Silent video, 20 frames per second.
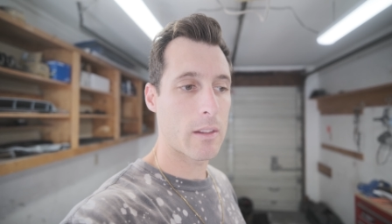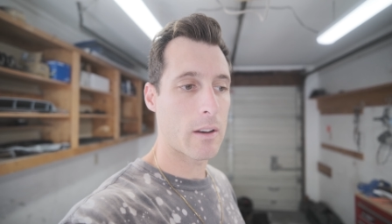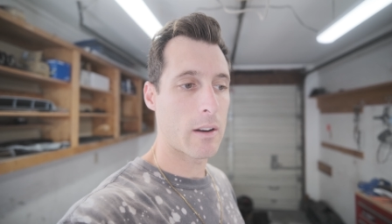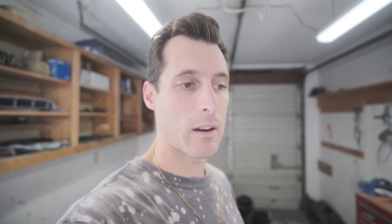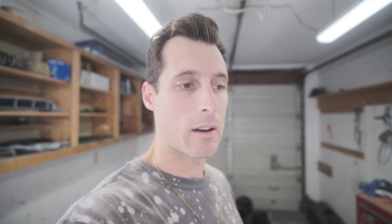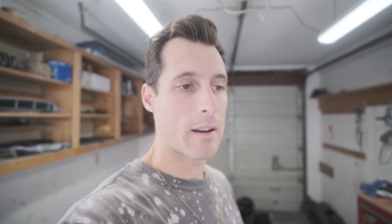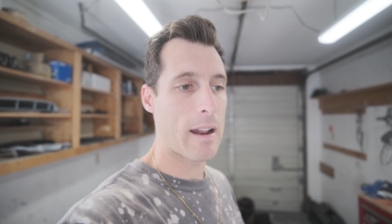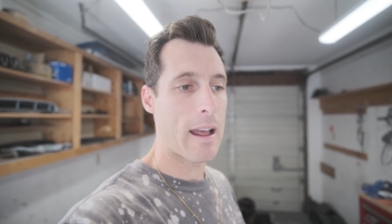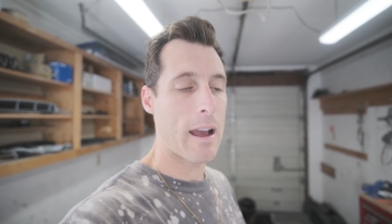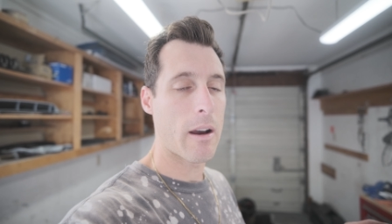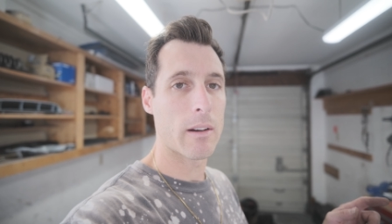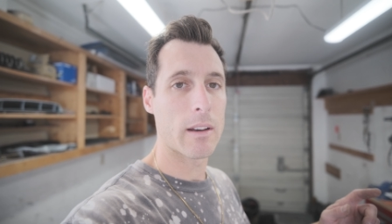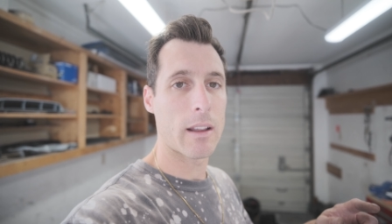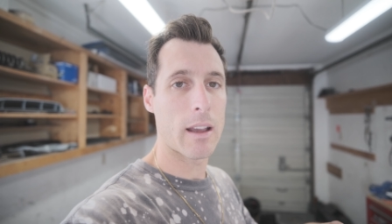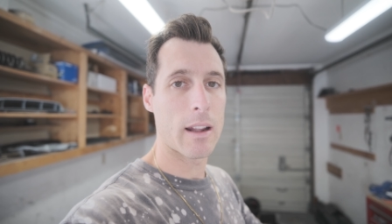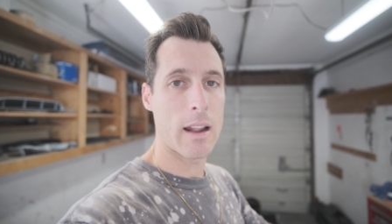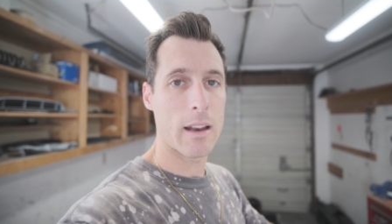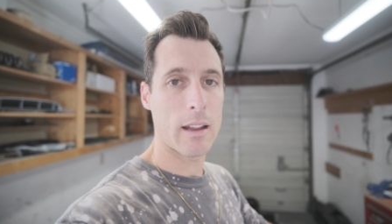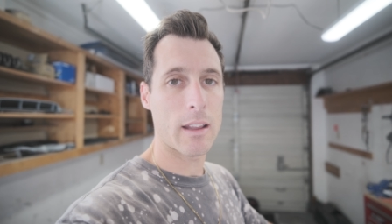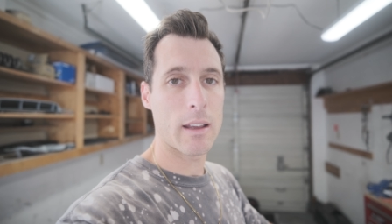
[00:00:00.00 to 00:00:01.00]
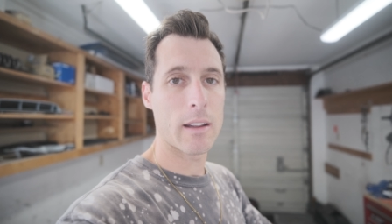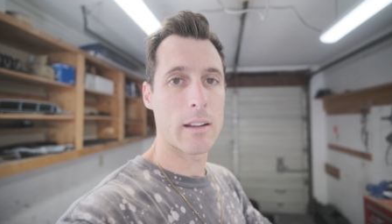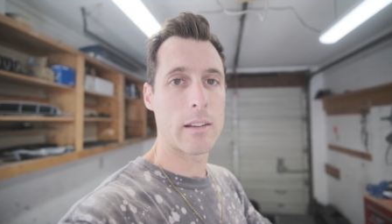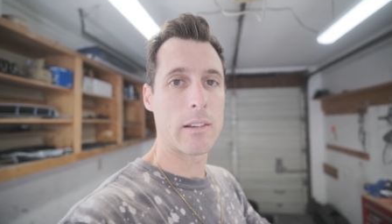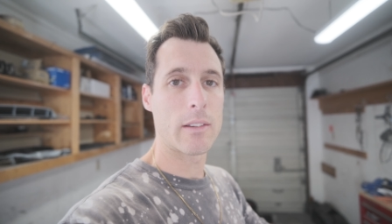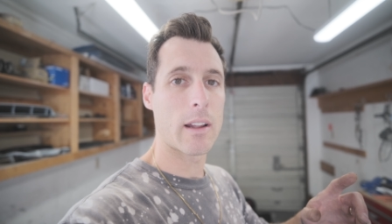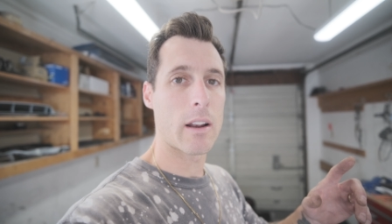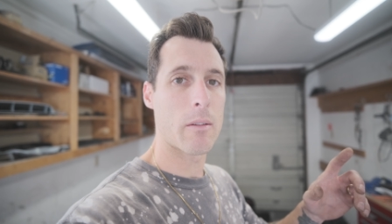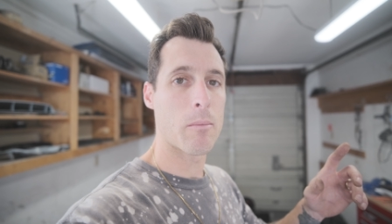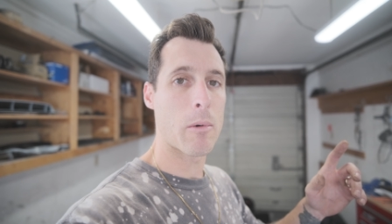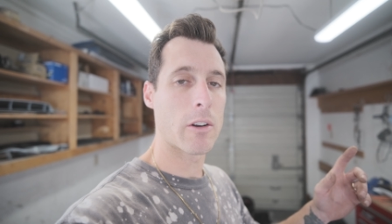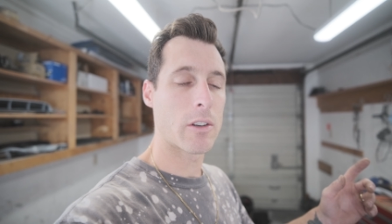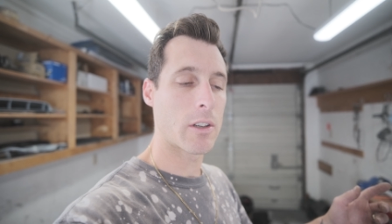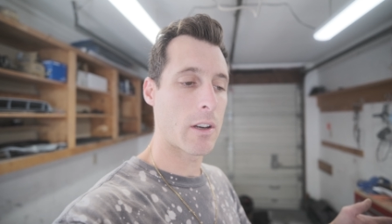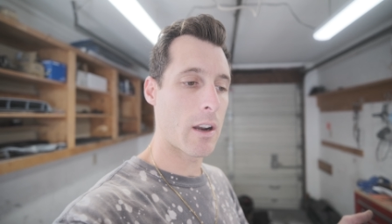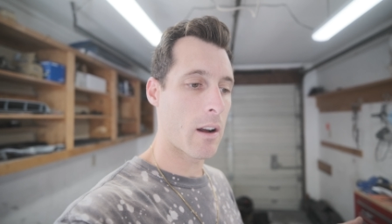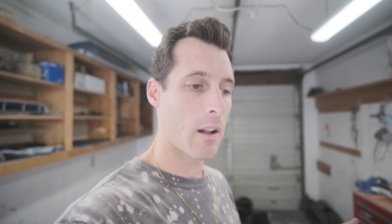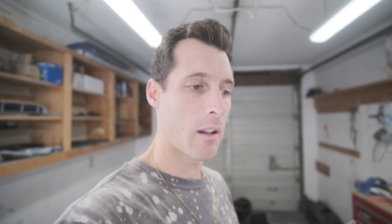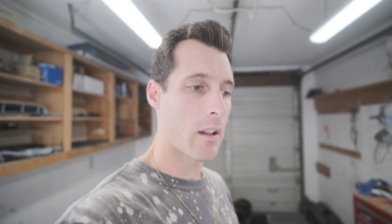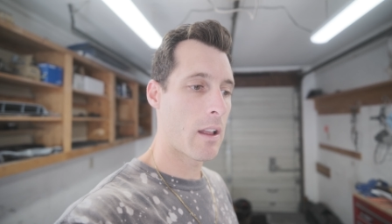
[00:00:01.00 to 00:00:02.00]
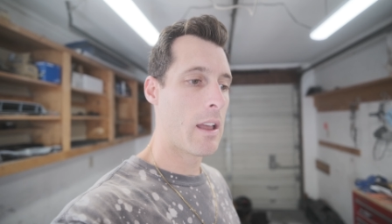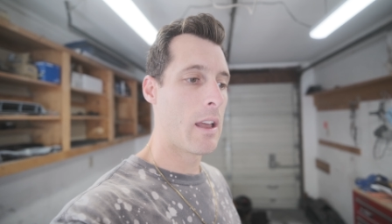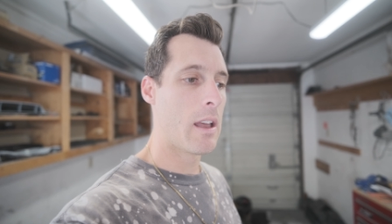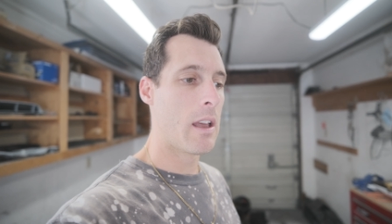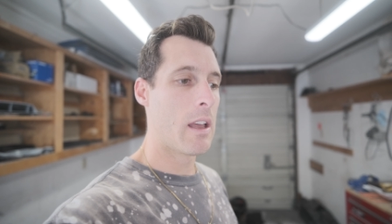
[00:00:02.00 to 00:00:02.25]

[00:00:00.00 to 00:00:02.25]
They're now in Connecticut instead of Montreal.